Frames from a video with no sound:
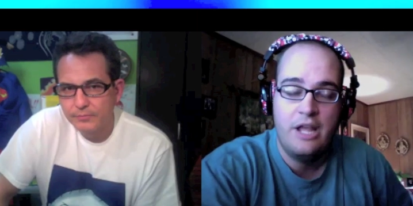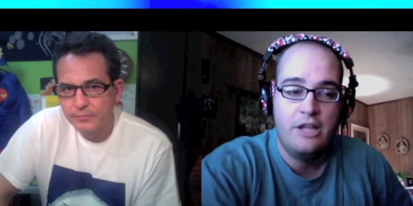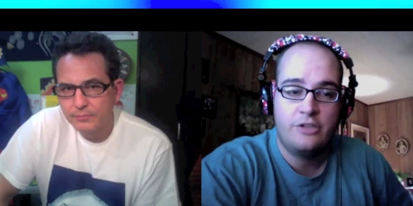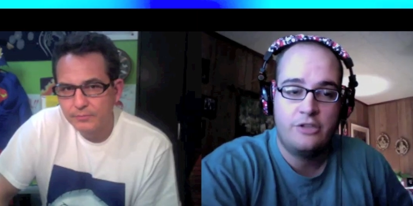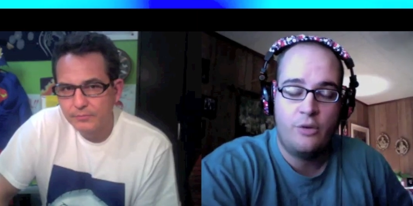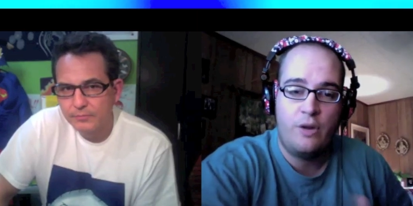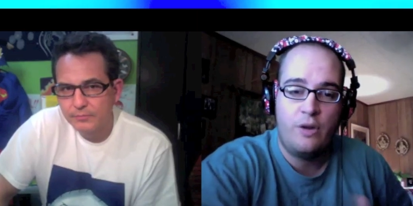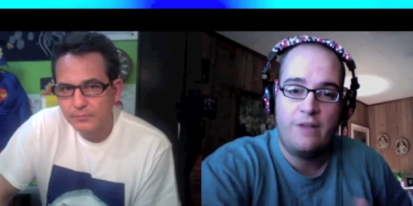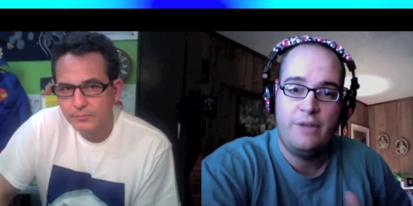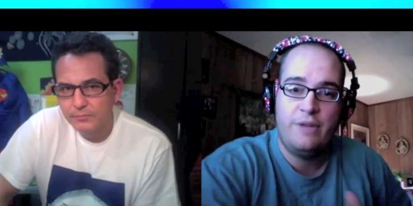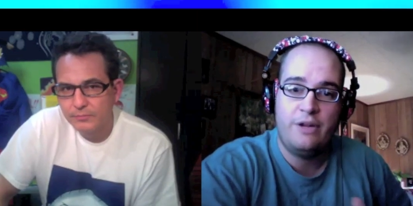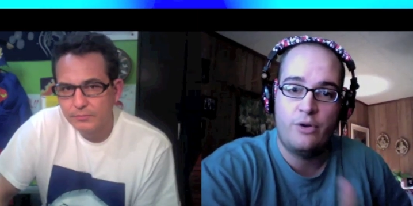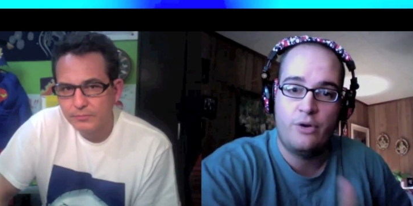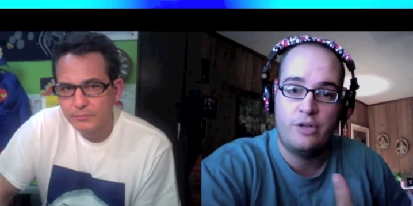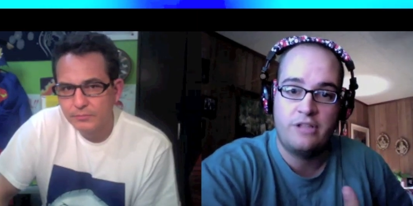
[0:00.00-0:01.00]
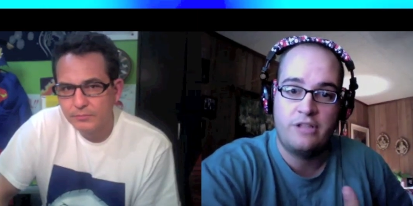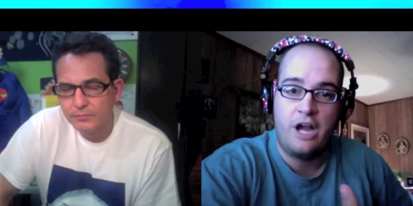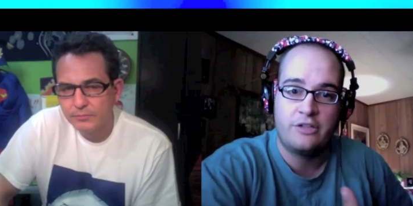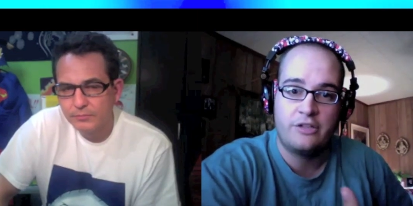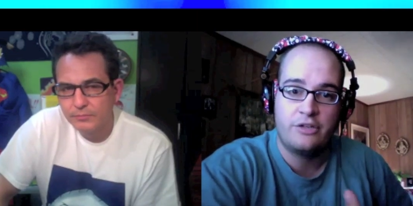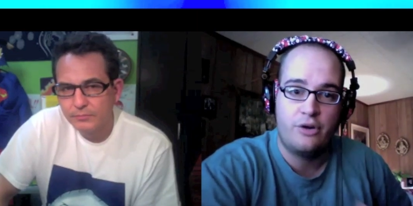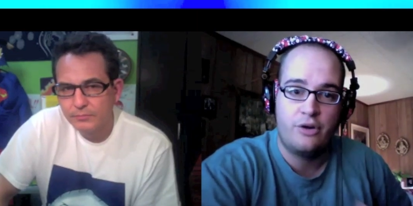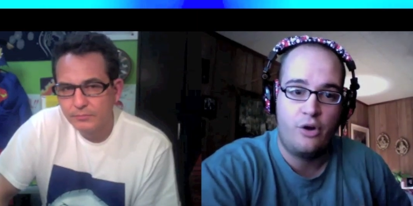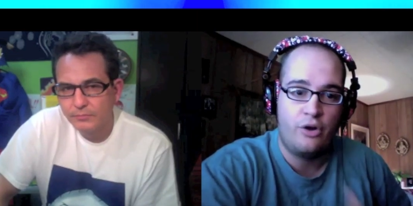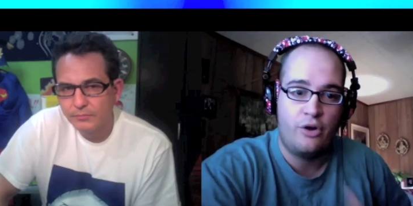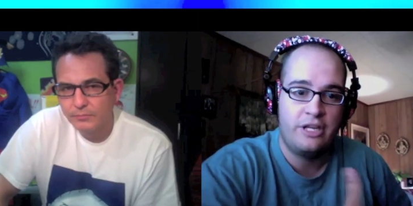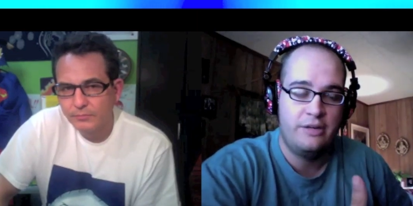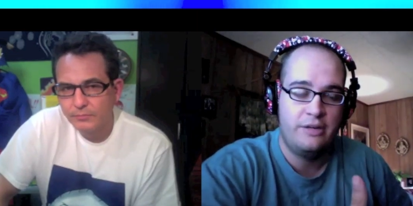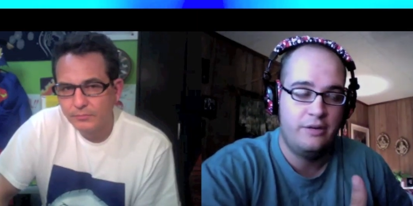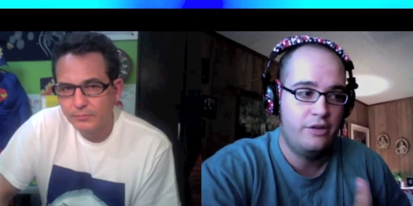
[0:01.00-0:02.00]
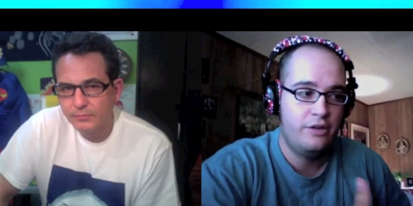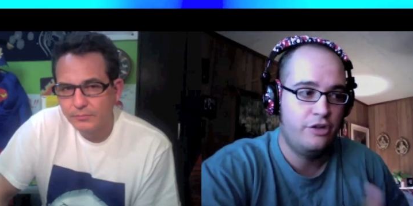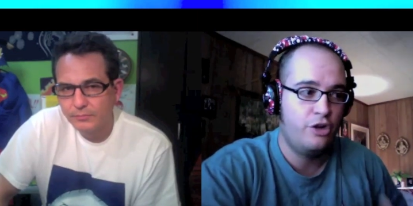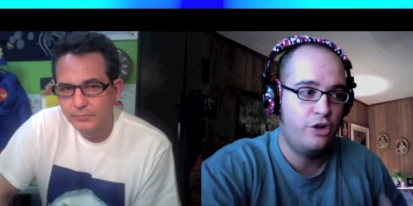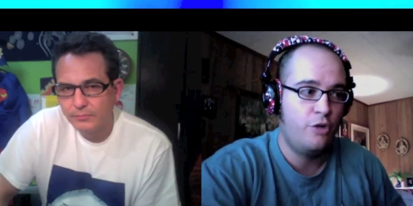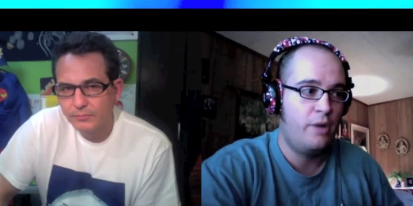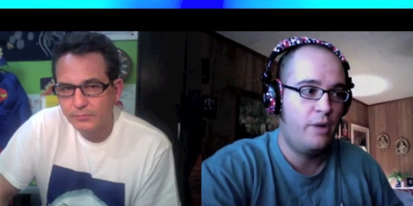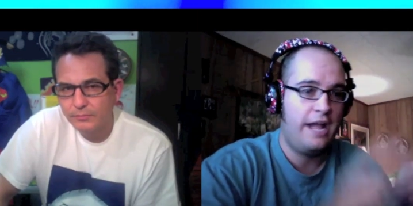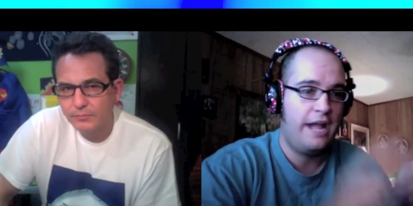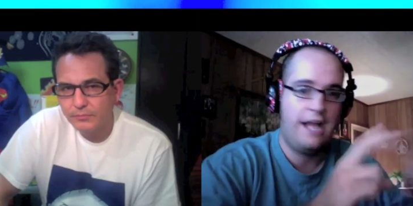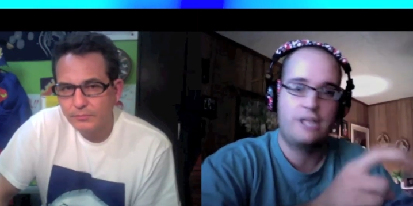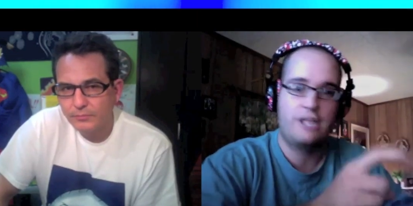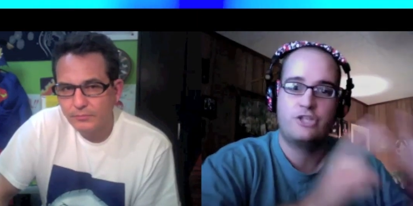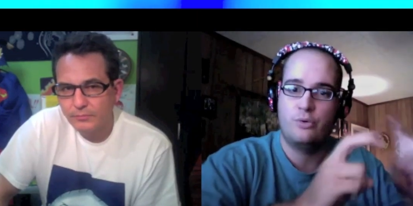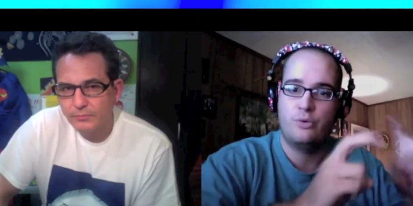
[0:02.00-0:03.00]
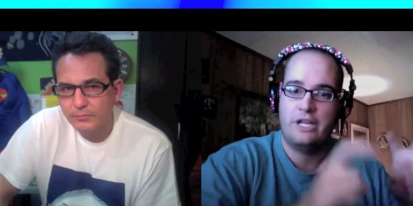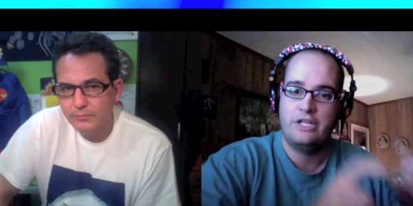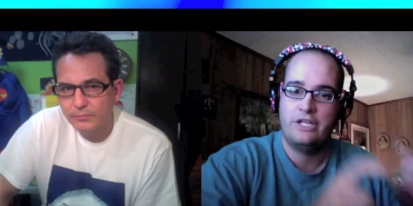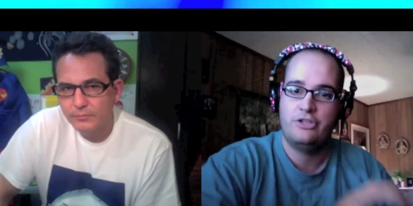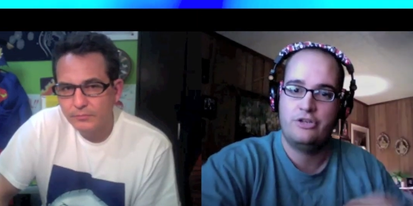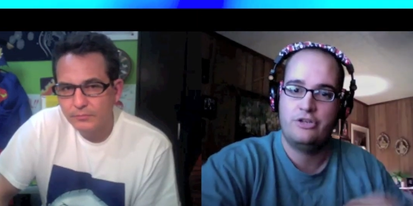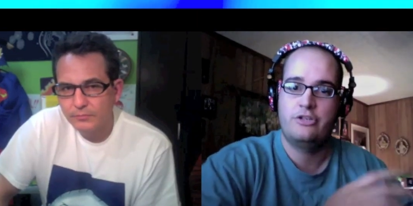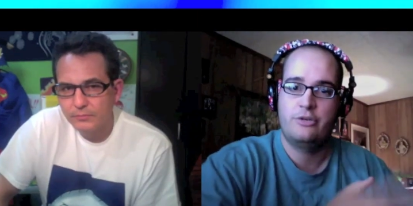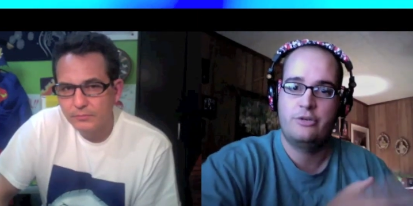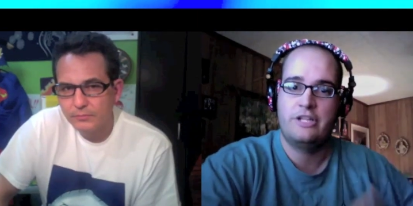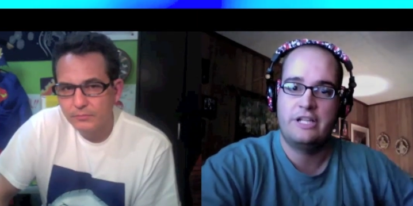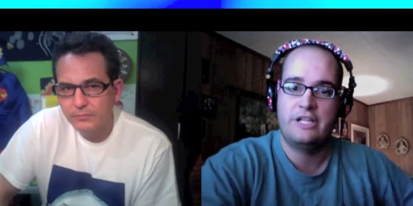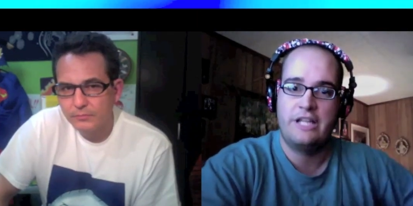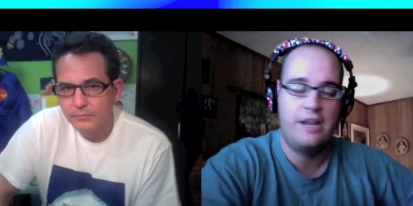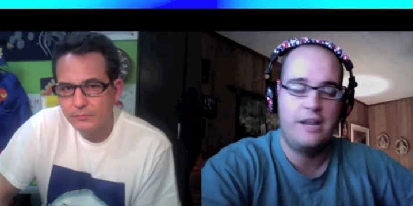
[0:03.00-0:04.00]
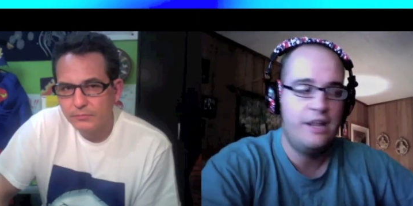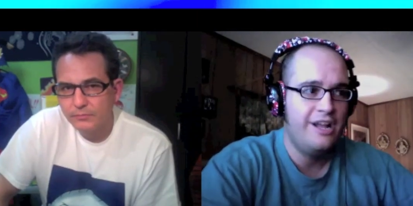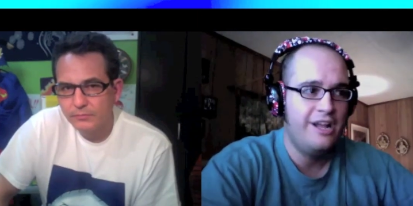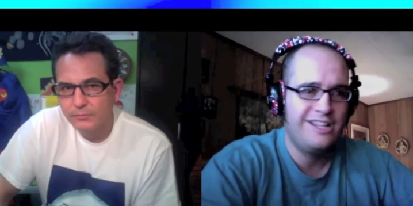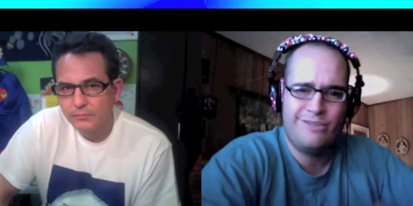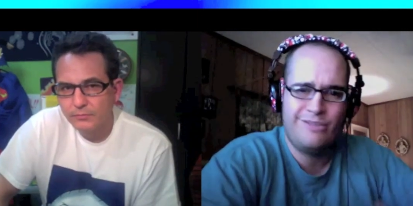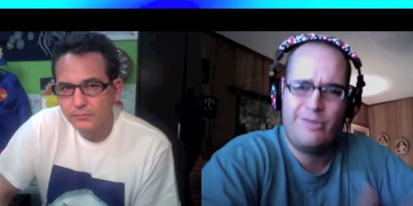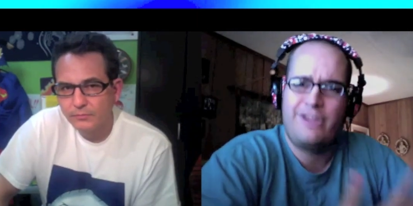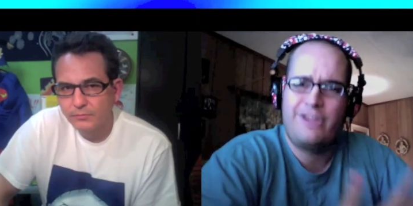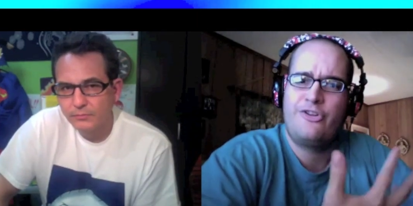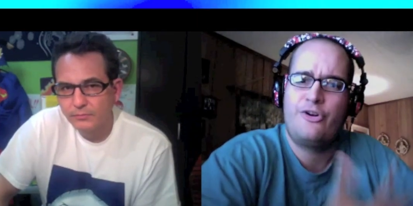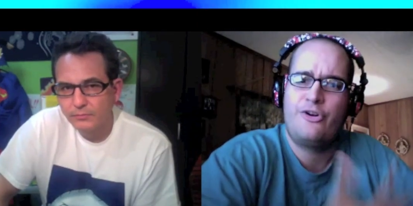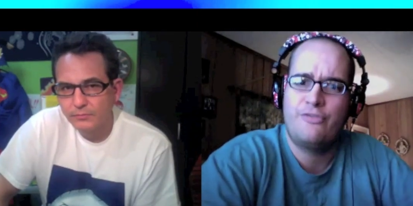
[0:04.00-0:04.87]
Speaker 1: So I won't even be able to go to a doctor or get, you know, my actual insurance or anything like that until my third or